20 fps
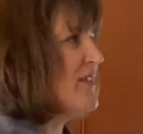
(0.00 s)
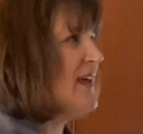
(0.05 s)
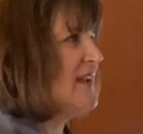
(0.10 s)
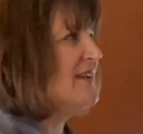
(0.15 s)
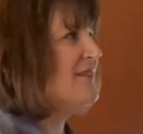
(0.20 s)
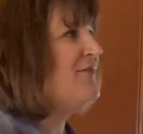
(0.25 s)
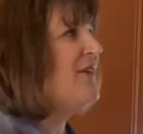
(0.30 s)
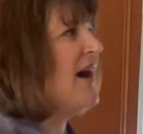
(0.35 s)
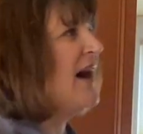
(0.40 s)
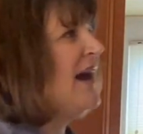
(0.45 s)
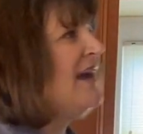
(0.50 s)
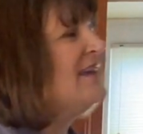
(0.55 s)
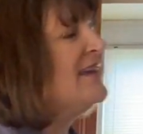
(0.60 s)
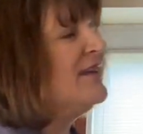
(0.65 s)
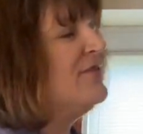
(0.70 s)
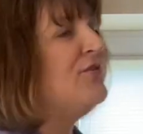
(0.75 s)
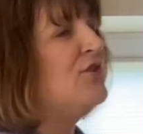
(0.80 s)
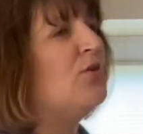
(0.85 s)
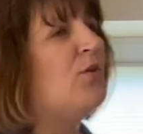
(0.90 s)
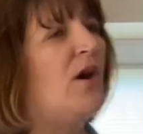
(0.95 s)
that if I
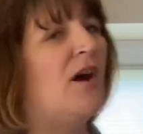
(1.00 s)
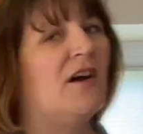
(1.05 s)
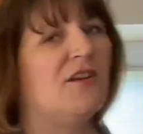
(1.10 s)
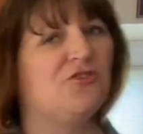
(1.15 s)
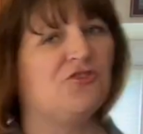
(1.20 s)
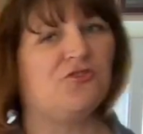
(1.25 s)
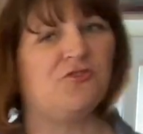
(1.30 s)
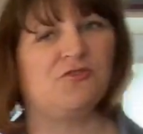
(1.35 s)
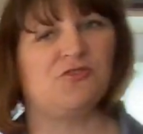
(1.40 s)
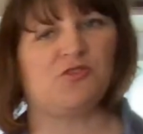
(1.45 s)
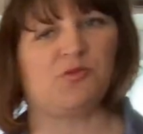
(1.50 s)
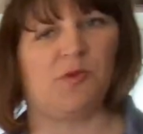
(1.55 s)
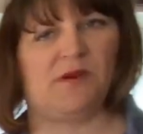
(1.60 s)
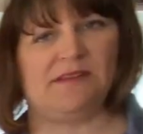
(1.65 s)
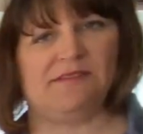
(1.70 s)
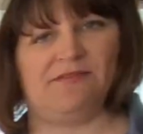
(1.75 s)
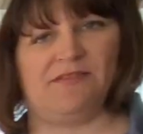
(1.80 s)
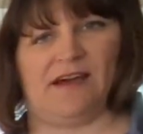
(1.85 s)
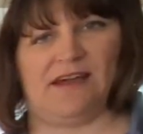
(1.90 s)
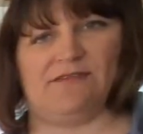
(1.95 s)
give you
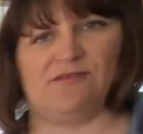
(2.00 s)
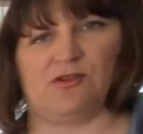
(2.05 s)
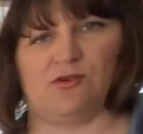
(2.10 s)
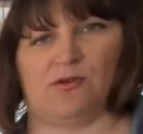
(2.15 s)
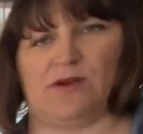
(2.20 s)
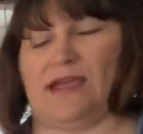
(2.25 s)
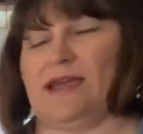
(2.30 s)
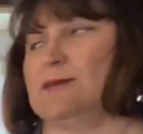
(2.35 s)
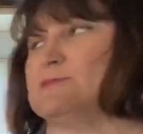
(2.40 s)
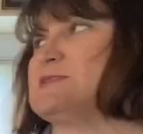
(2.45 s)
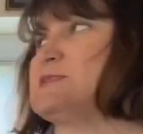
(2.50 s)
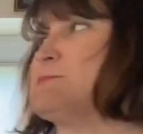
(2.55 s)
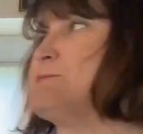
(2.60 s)
125 grams,